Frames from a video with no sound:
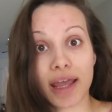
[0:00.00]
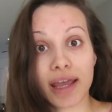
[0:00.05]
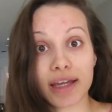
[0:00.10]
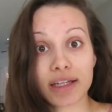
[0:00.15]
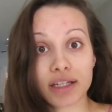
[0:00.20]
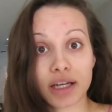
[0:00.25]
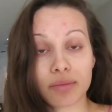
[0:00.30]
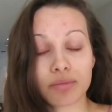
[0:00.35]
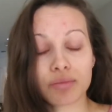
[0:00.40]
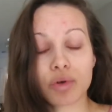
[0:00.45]

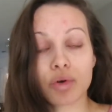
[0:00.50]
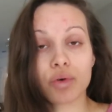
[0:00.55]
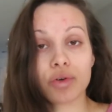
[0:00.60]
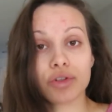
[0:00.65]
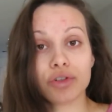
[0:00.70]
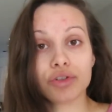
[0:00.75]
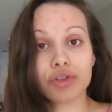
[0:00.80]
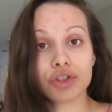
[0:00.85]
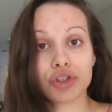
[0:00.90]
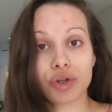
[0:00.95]
and I'm
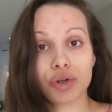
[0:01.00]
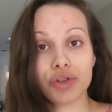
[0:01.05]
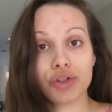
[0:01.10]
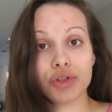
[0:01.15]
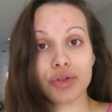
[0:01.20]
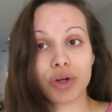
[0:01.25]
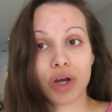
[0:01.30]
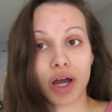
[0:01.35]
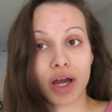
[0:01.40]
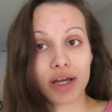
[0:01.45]
going to show
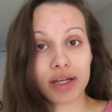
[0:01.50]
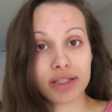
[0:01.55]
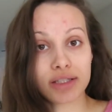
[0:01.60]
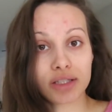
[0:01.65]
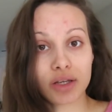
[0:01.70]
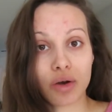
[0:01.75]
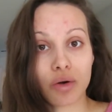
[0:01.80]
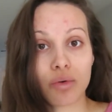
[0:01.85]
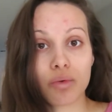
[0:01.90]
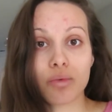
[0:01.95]
you
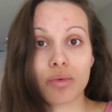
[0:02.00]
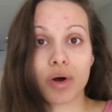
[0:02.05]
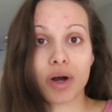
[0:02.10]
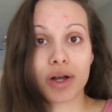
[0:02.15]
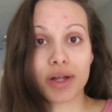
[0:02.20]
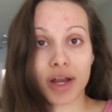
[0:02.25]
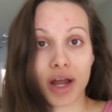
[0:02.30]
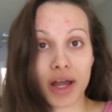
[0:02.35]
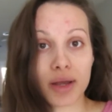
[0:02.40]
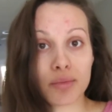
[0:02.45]
guys
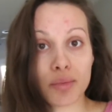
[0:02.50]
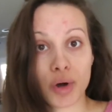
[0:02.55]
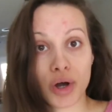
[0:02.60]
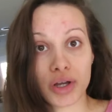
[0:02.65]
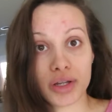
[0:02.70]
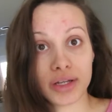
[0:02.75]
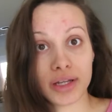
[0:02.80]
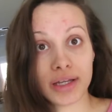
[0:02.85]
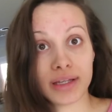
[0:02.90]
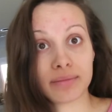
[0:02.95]
what I
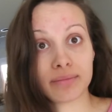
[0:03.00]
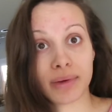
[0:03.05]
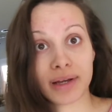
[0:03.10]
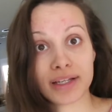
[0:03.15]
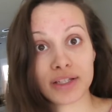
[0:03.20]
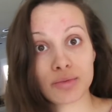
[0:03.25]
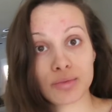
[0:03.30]
put in my